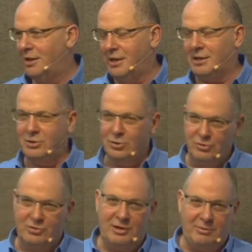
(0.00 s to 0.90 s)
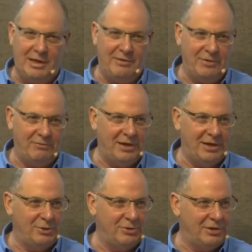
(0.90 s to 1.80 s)
that usually we have a
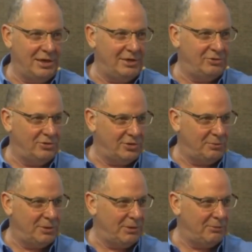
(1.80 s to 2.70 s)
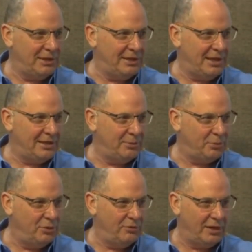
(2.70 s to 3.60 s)
very good relationship, but when we take the
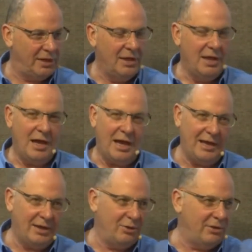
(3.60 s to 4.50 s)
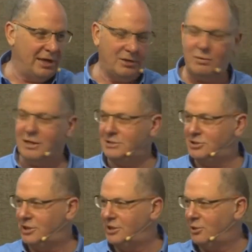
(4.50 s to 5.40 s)
proving, I go that way,
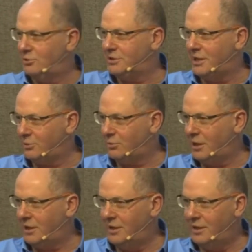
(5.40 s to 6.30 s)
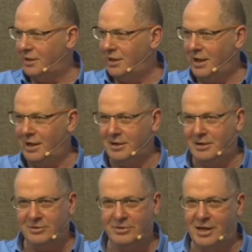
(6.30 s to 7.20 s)
she goes that way. And
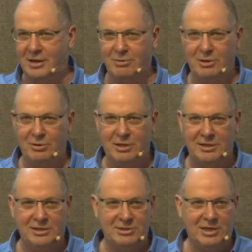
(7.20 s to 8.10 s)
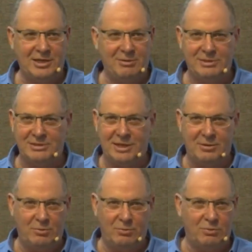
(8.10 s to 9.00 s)
it's like we look at each other and we say,
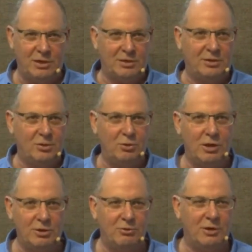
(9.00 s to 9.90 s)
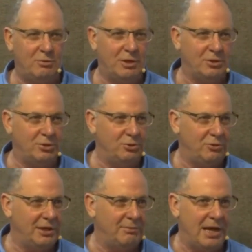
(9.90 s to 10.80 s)
what, who are you and what are you
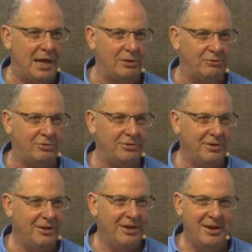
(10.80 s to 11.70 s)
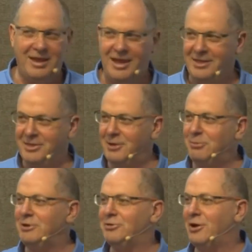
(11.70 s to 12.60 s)
doing in my house? And
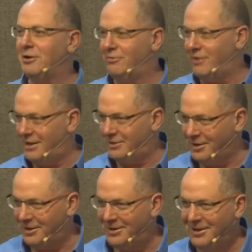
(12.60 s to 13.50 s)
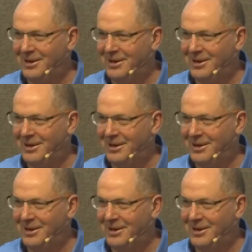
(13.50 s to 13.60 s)
then we start fighting.